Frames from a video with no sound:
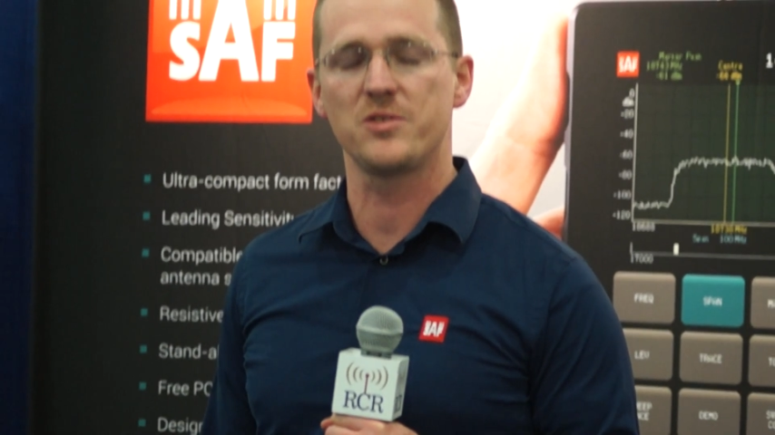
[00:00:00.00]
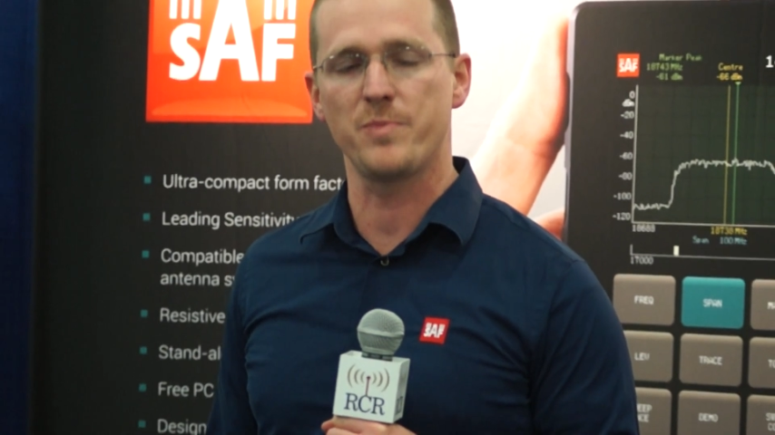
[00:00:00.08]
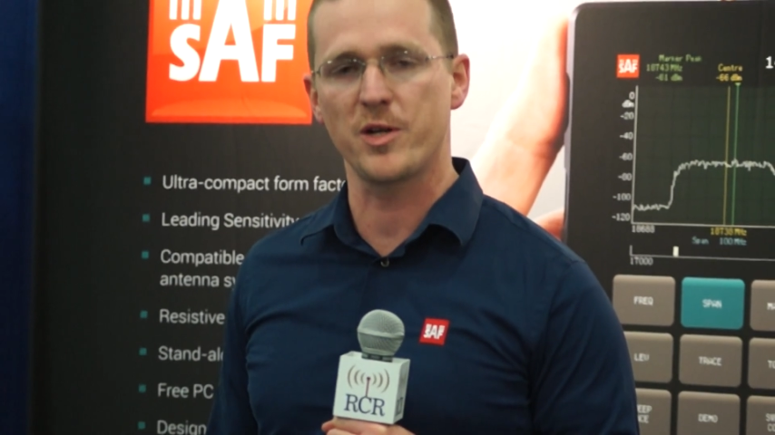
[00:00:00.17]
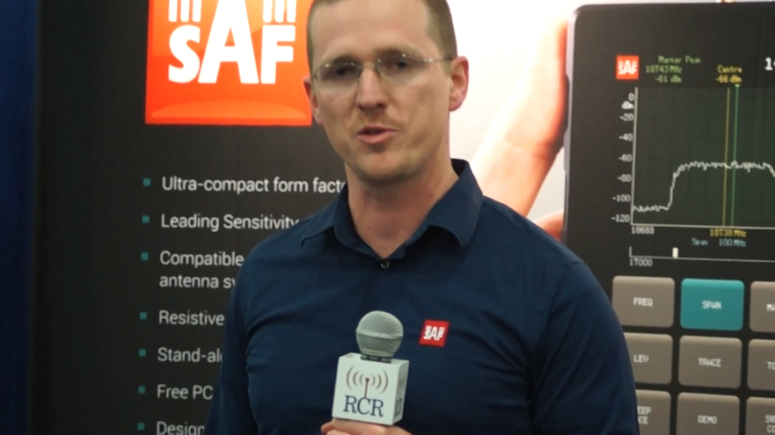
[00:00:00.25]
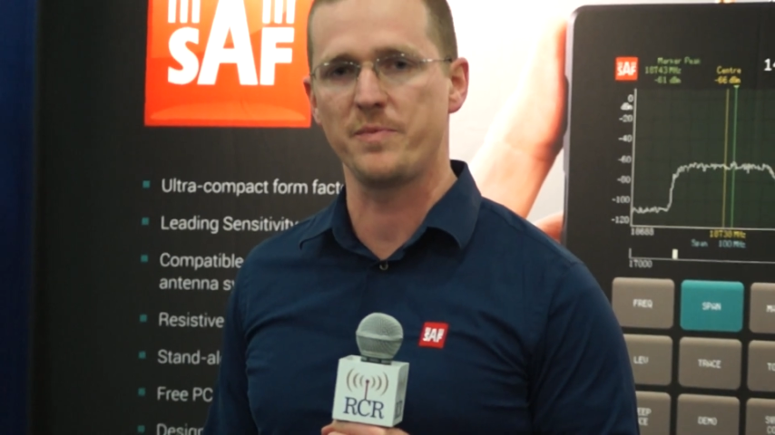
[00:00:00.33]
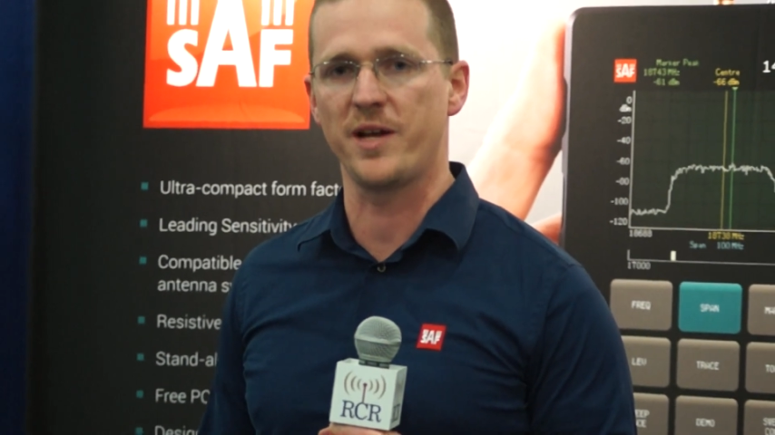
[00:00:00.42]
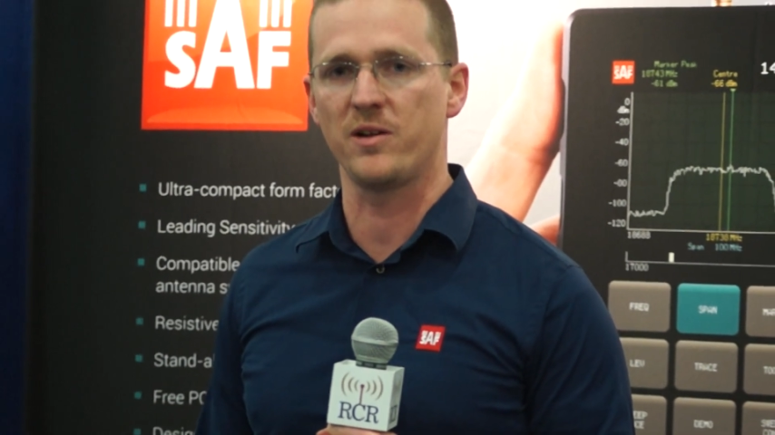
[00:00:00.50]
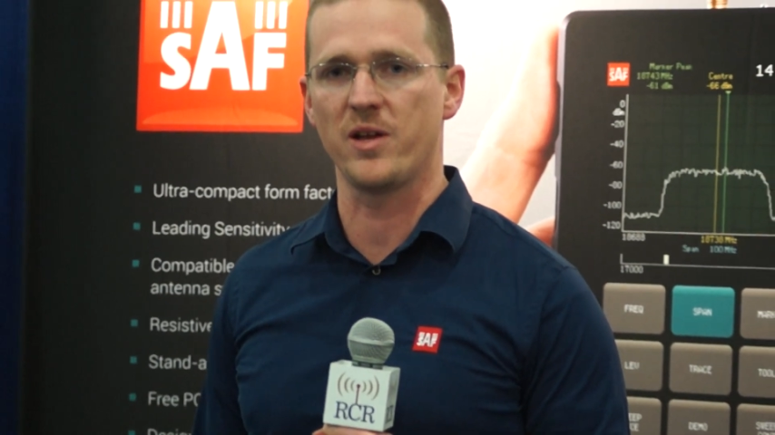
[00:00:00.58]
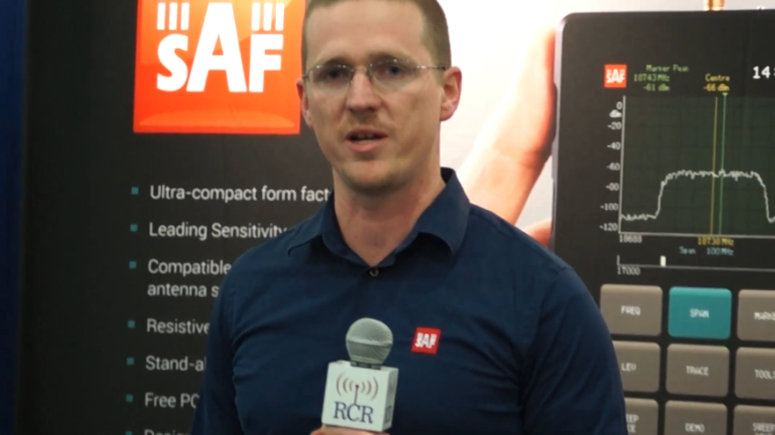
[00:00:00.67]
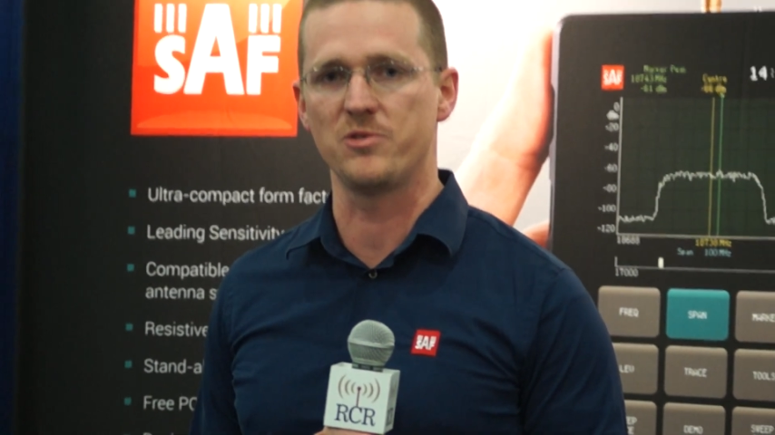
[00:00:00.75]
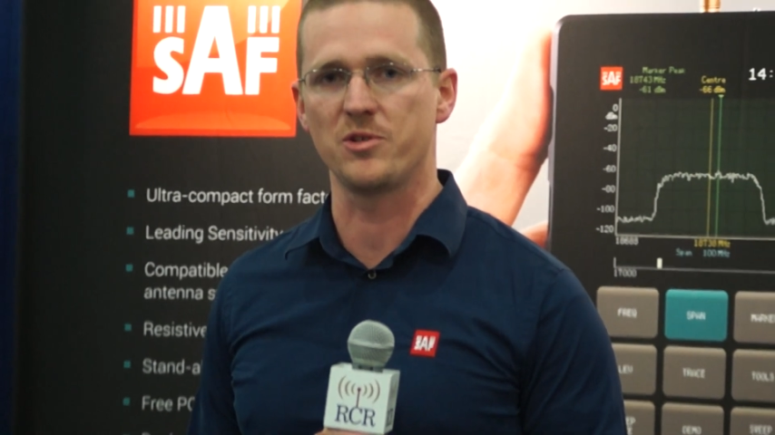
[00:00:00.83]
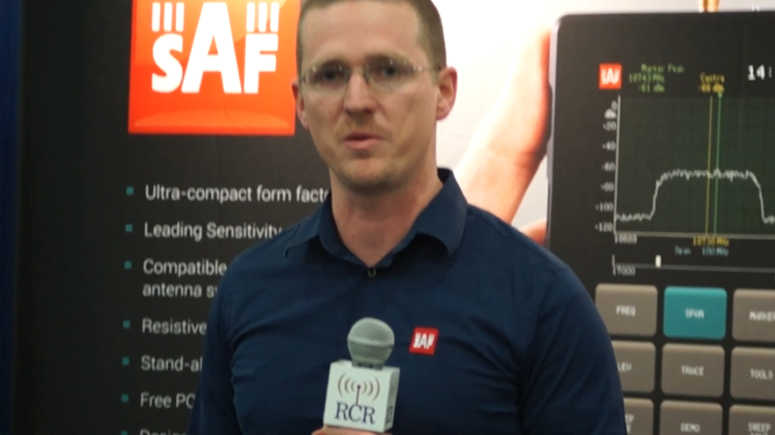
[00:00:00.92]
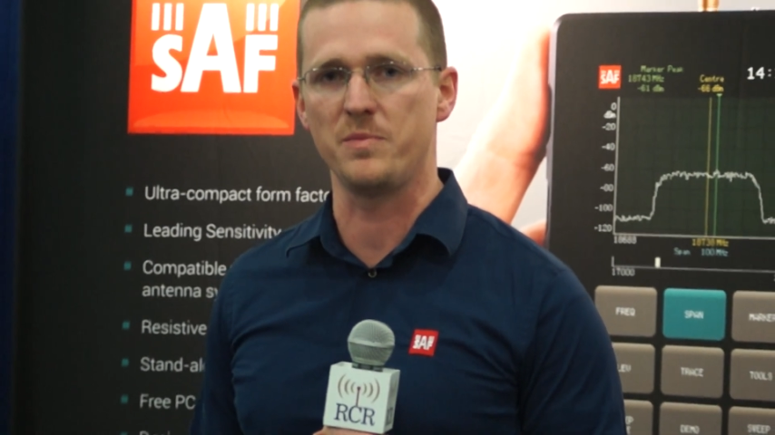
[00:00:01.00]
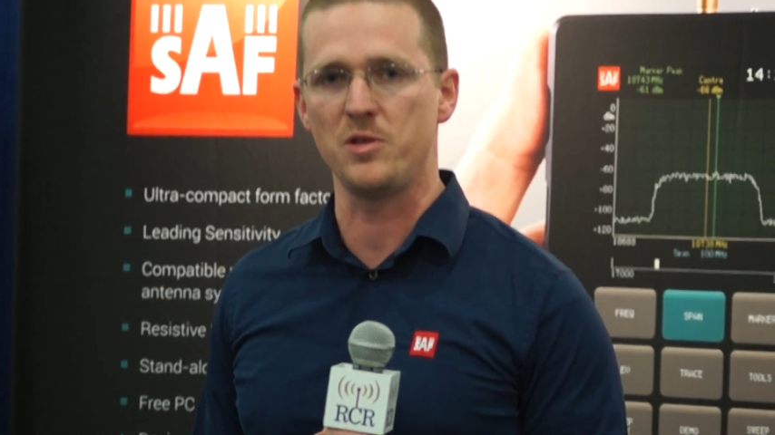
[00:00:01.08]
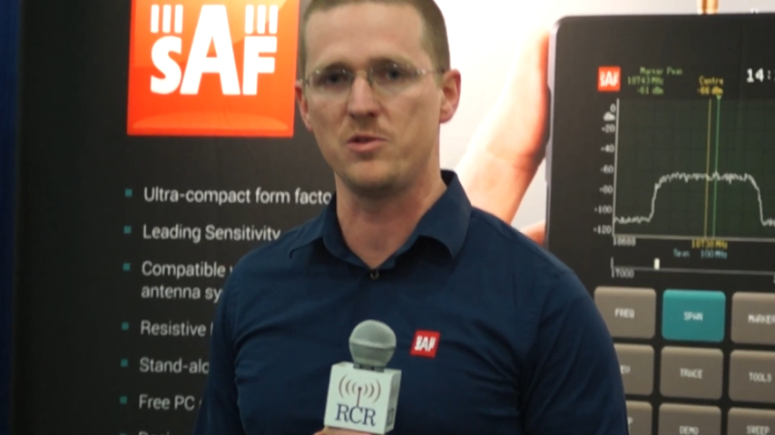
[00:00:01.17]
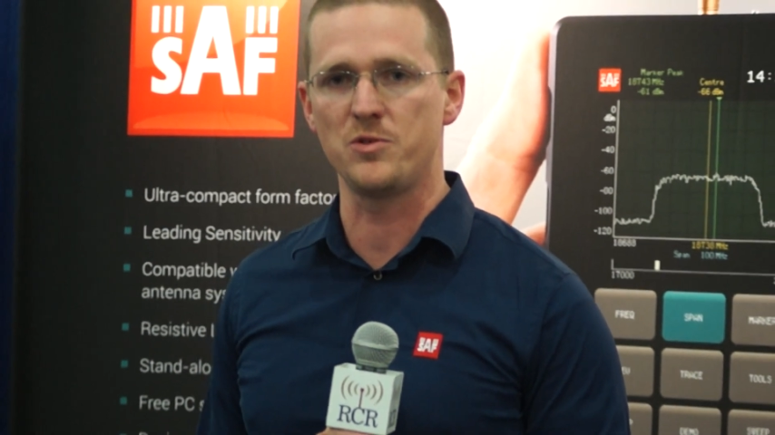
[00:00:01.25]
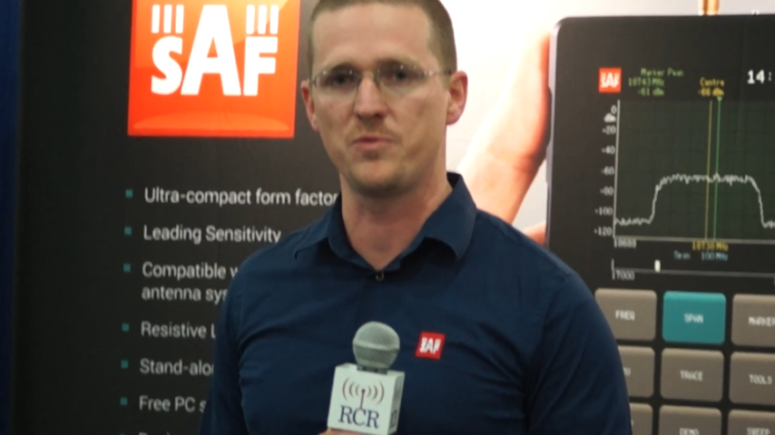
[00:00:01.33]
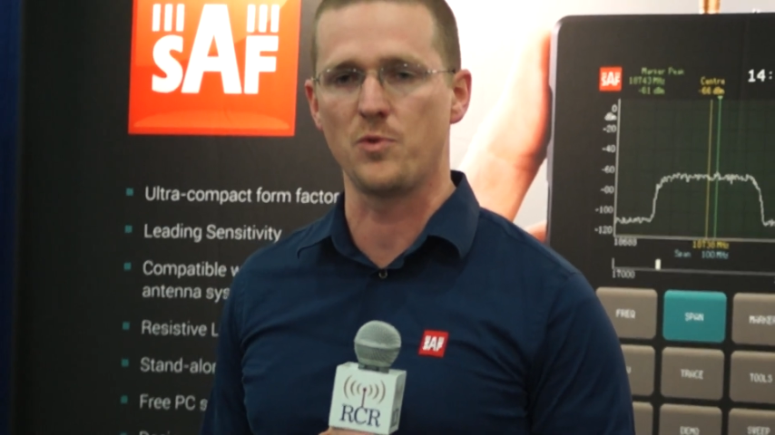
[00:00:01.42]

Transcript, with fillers: Spectrum Analyzer can be used